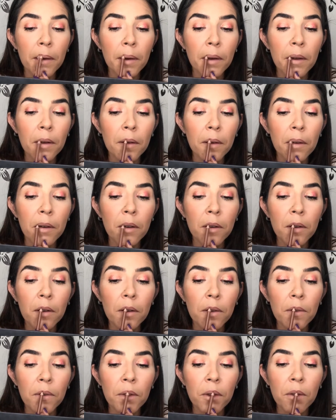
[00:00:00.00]
I don't know
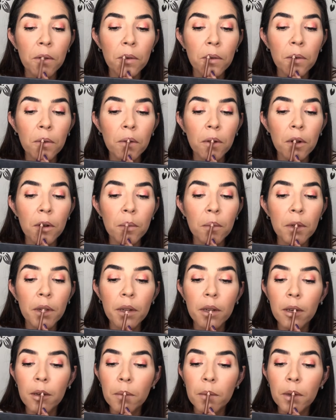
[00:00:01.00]
if you warm
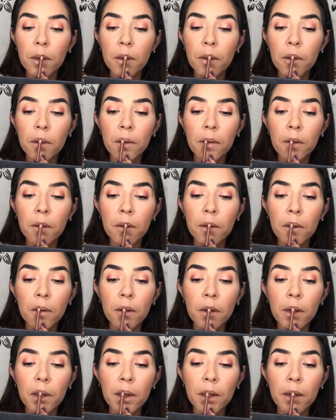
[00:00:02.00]
it up in
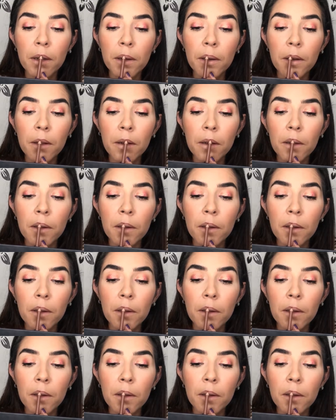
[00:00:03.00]
your hand,